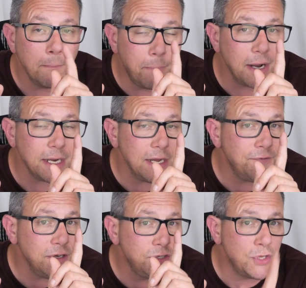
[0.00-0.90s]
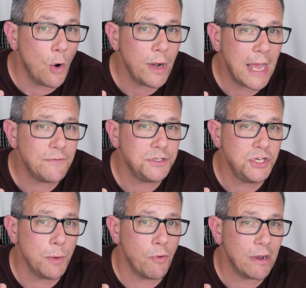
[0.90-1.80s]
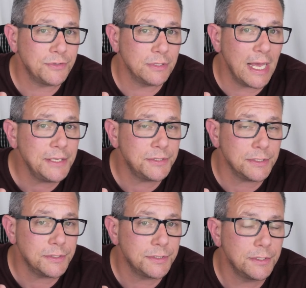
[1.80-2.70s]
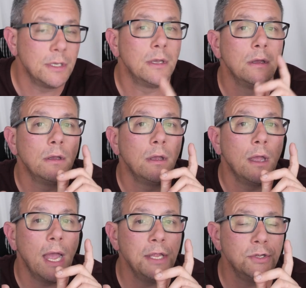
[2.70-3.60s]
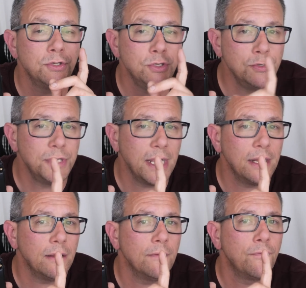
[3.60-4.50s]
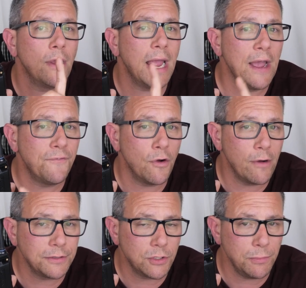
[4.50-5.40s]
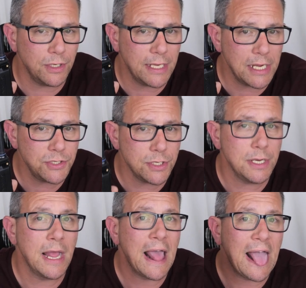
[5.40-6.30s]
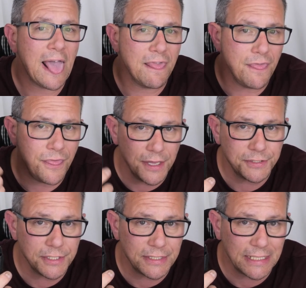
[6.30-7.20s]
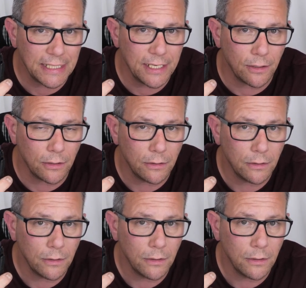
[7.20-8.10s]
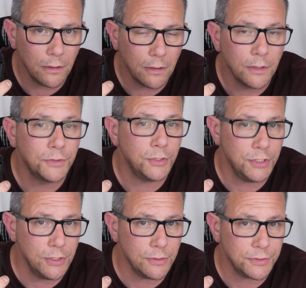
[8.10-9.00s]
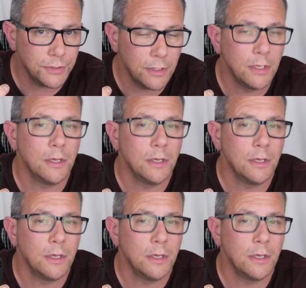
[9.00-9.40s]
But if you don't have a GMRS license and you're using it for FRS communication, this is illegal to use.